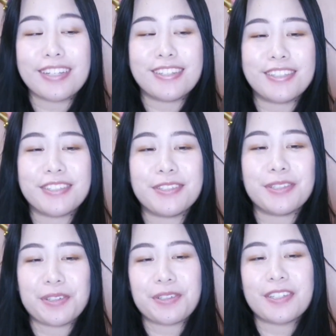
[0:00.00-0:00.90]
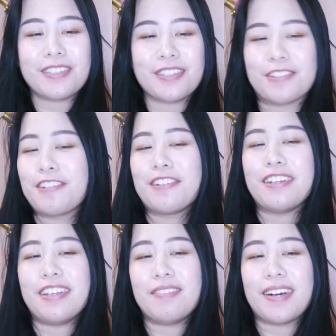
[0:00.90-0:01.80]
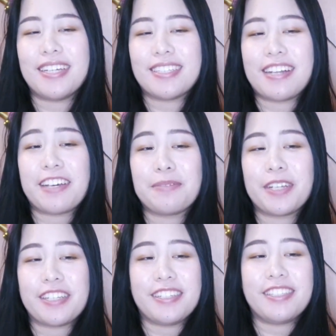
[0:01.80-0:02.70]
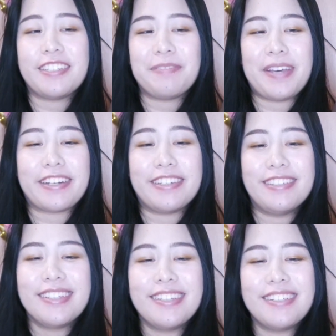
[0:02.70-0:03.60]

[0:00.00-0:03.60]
into yours or any advice on how to break into them at all?